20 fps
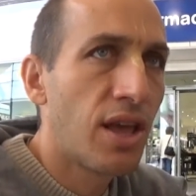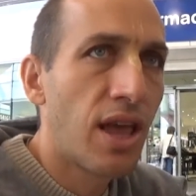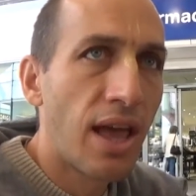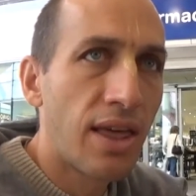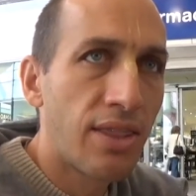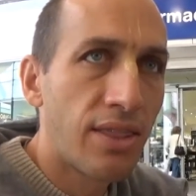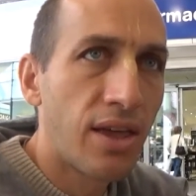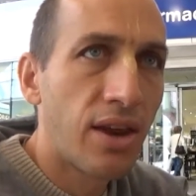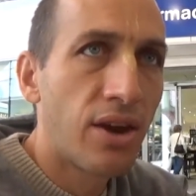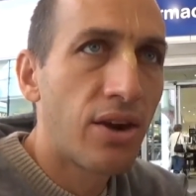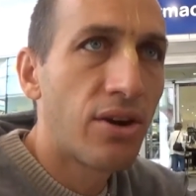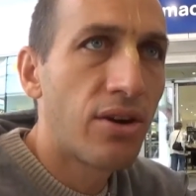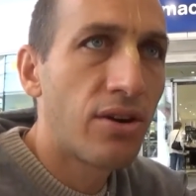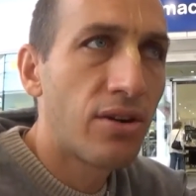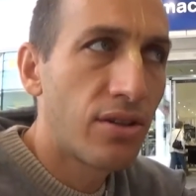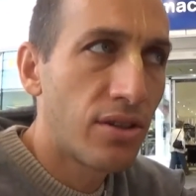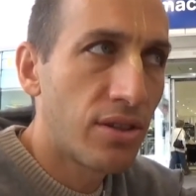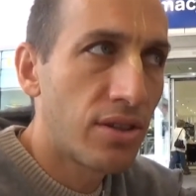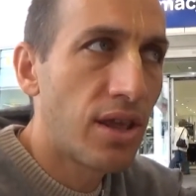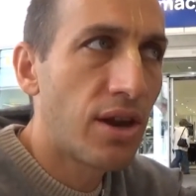and they're
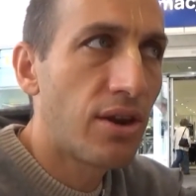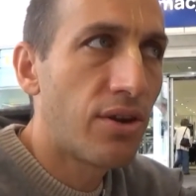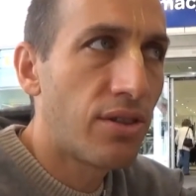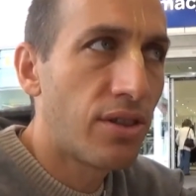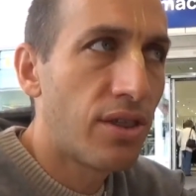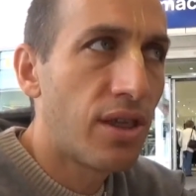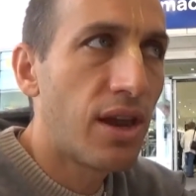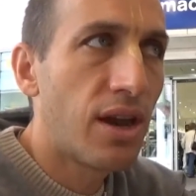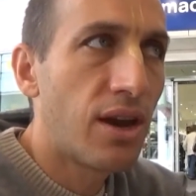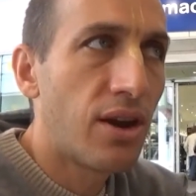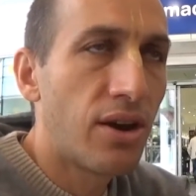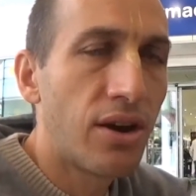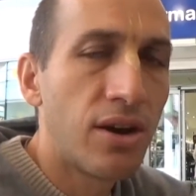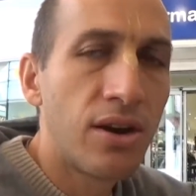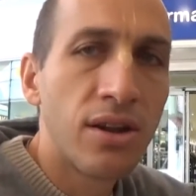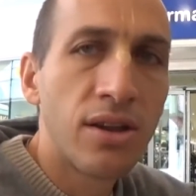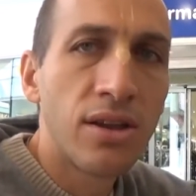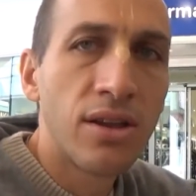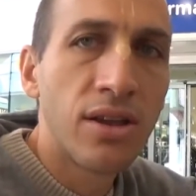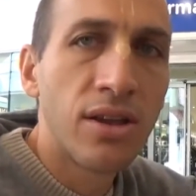there.
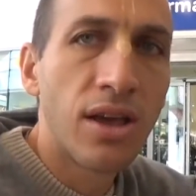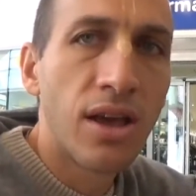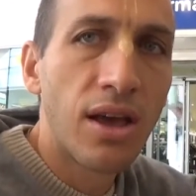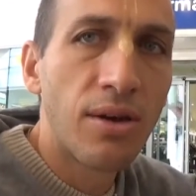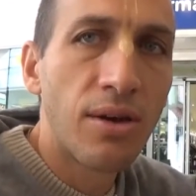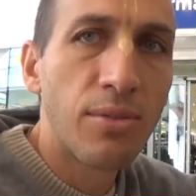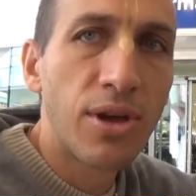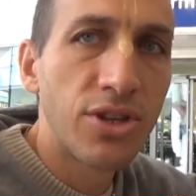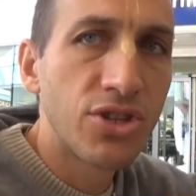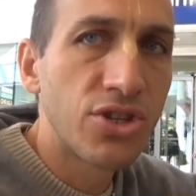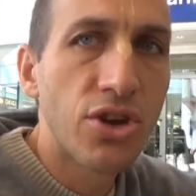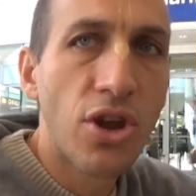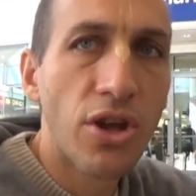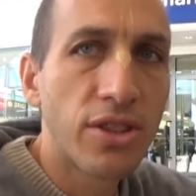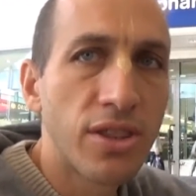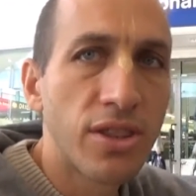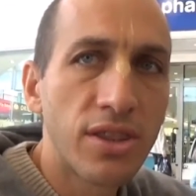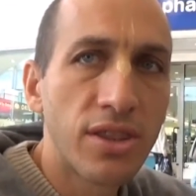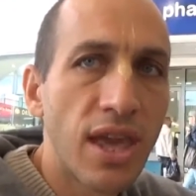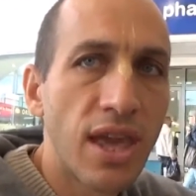It's
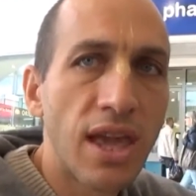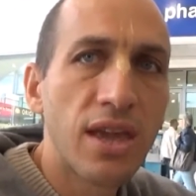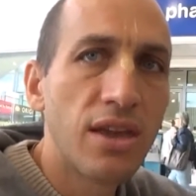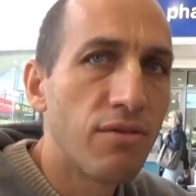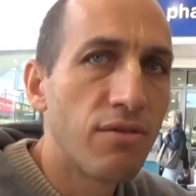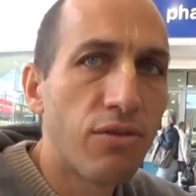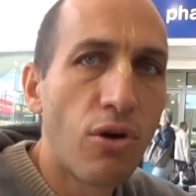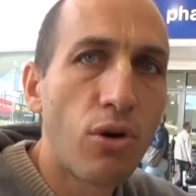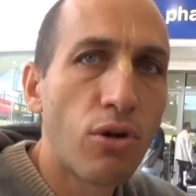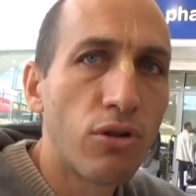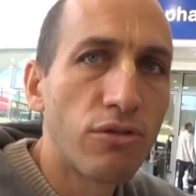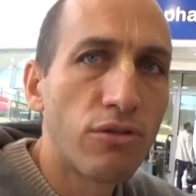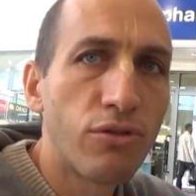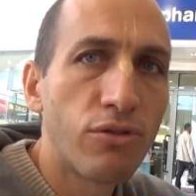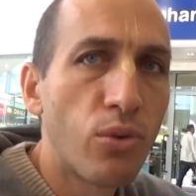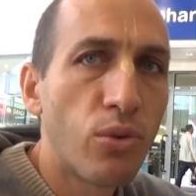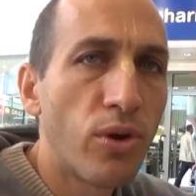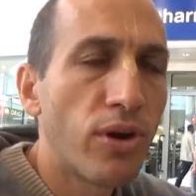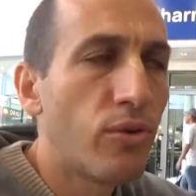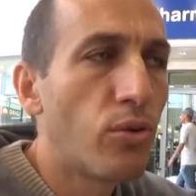not that they evolve.
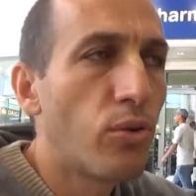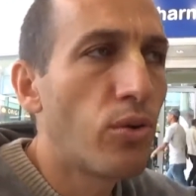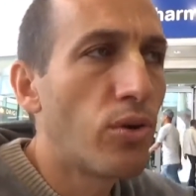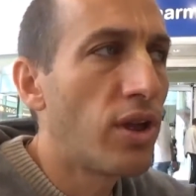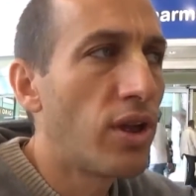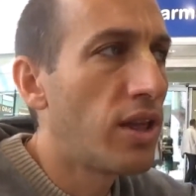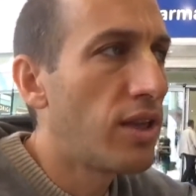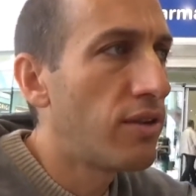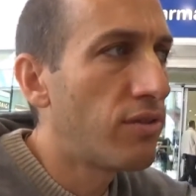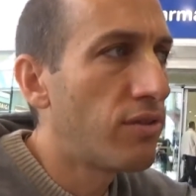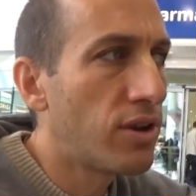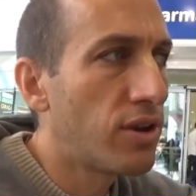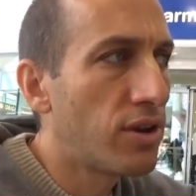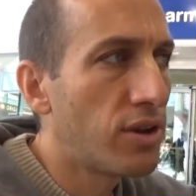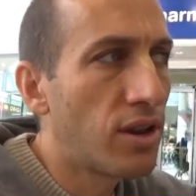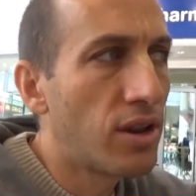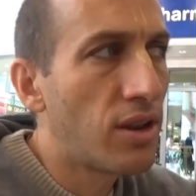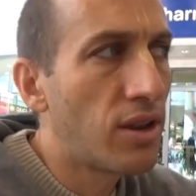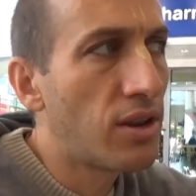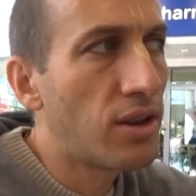Even
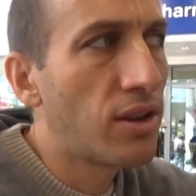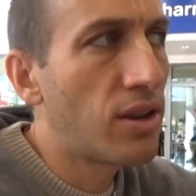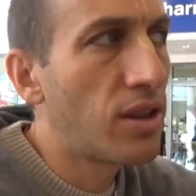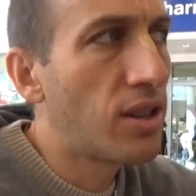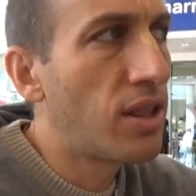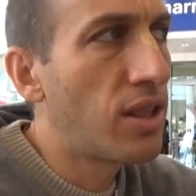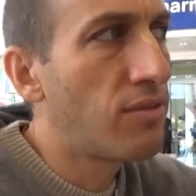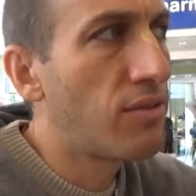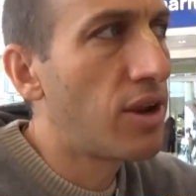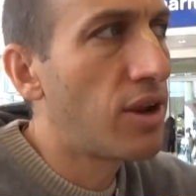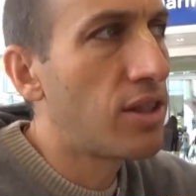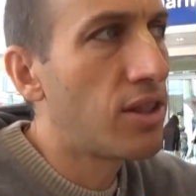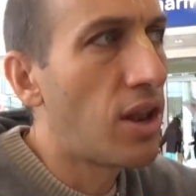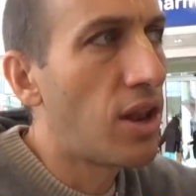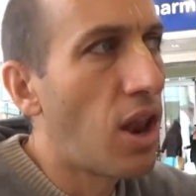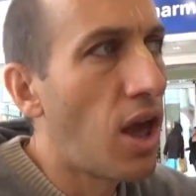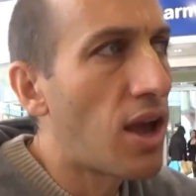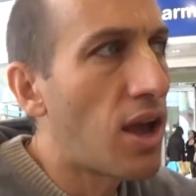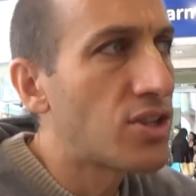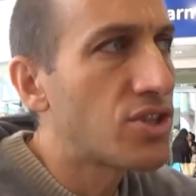in the
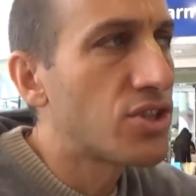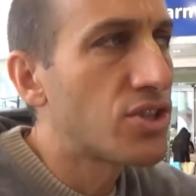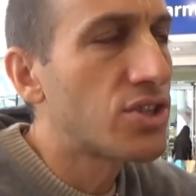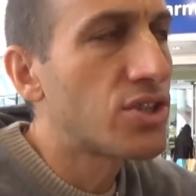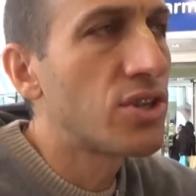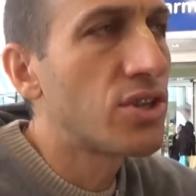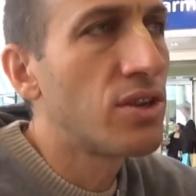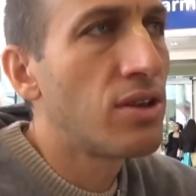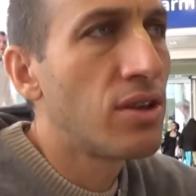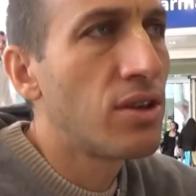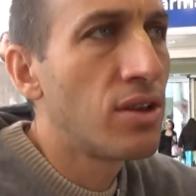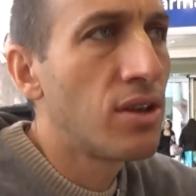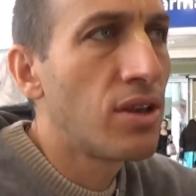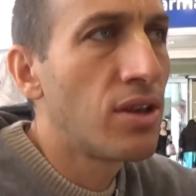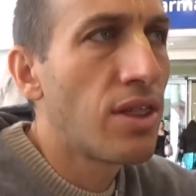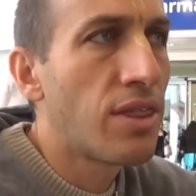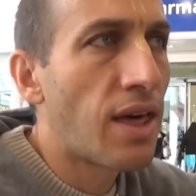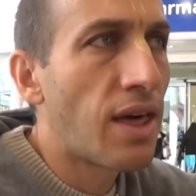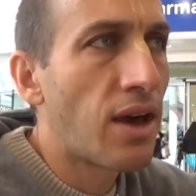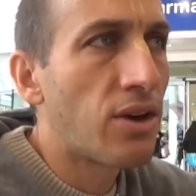last
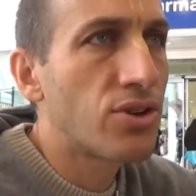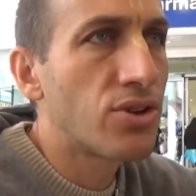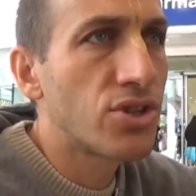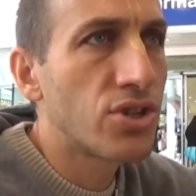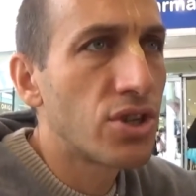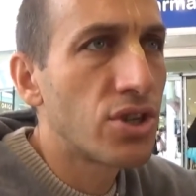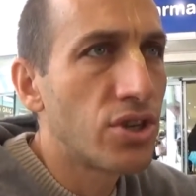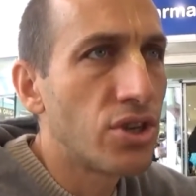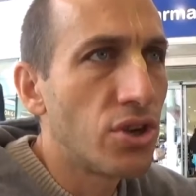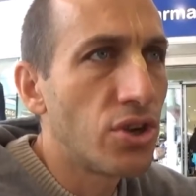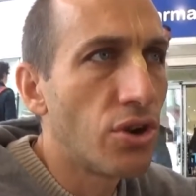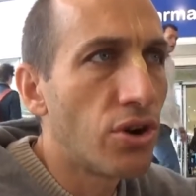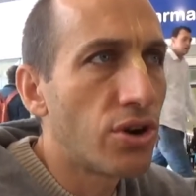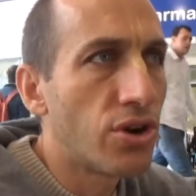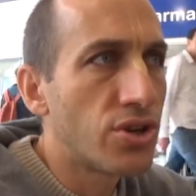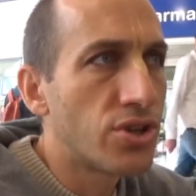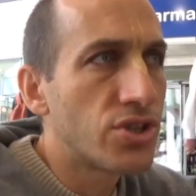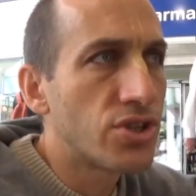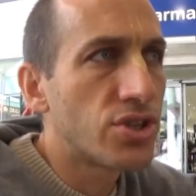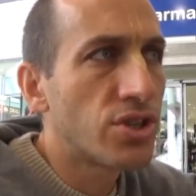1,000
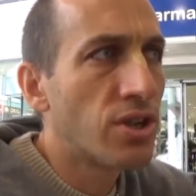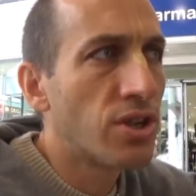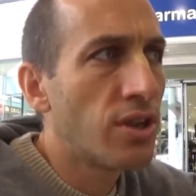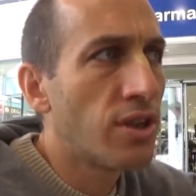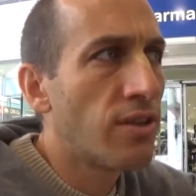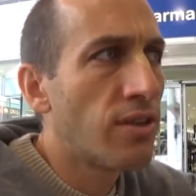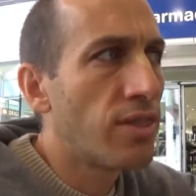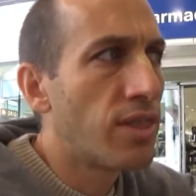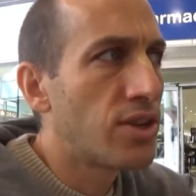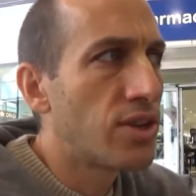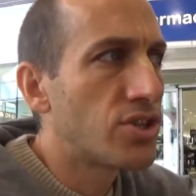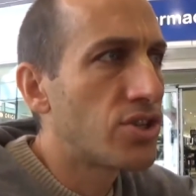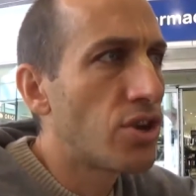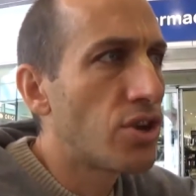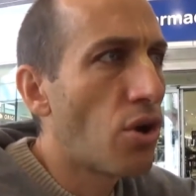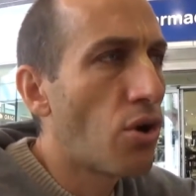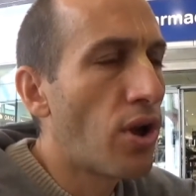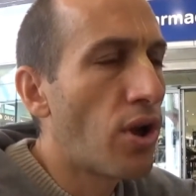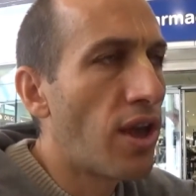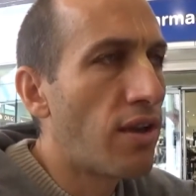years, there's
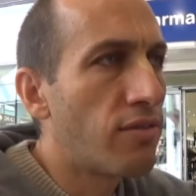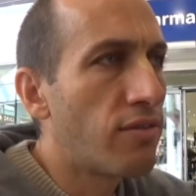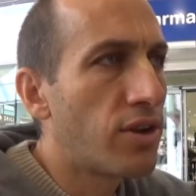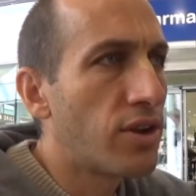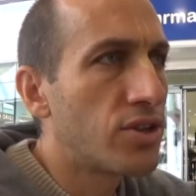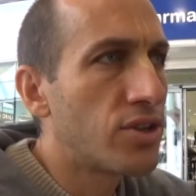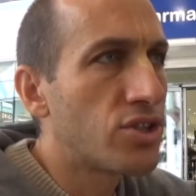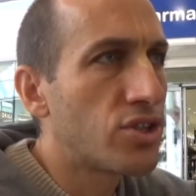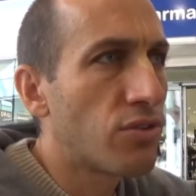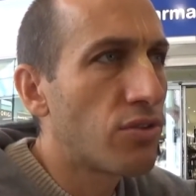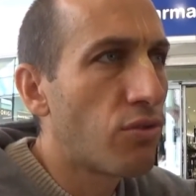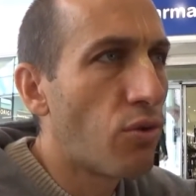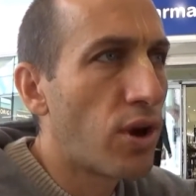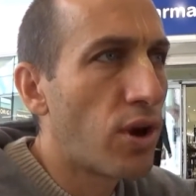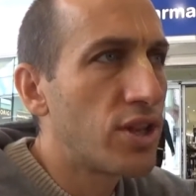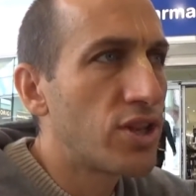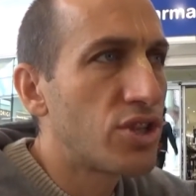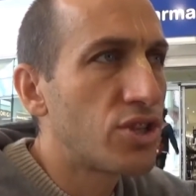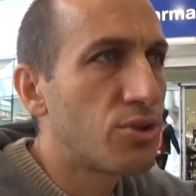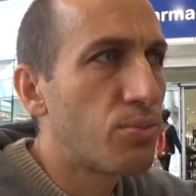no evidence of
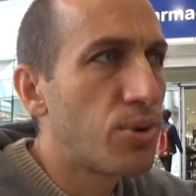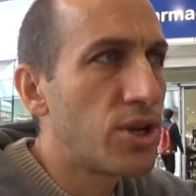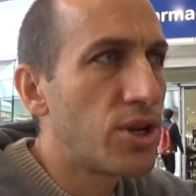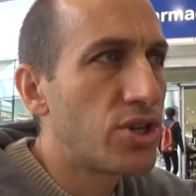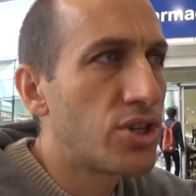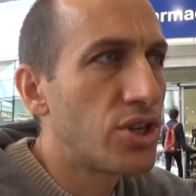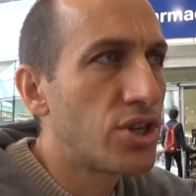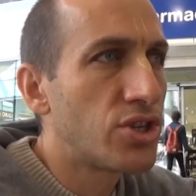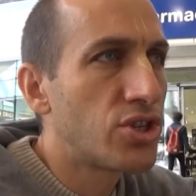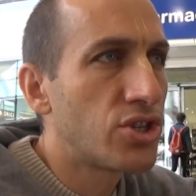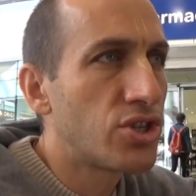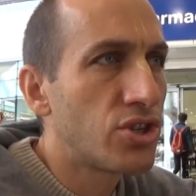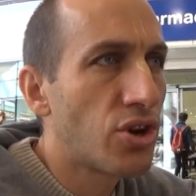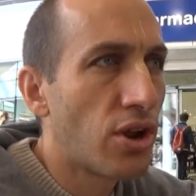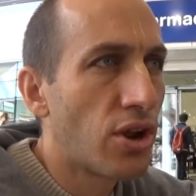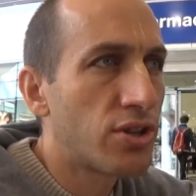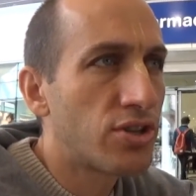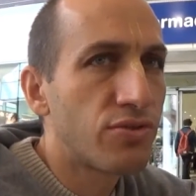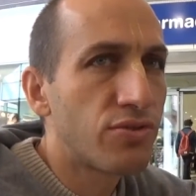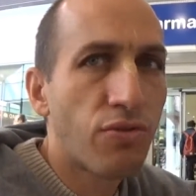one species
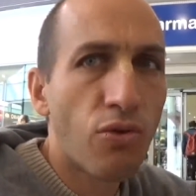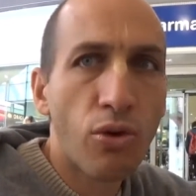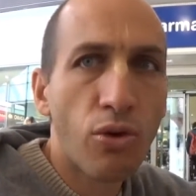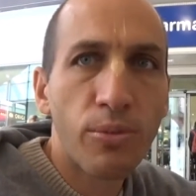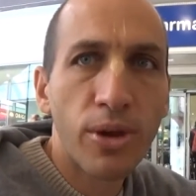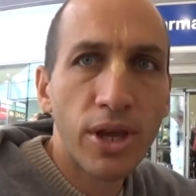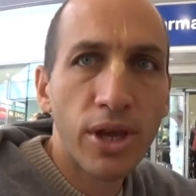transforming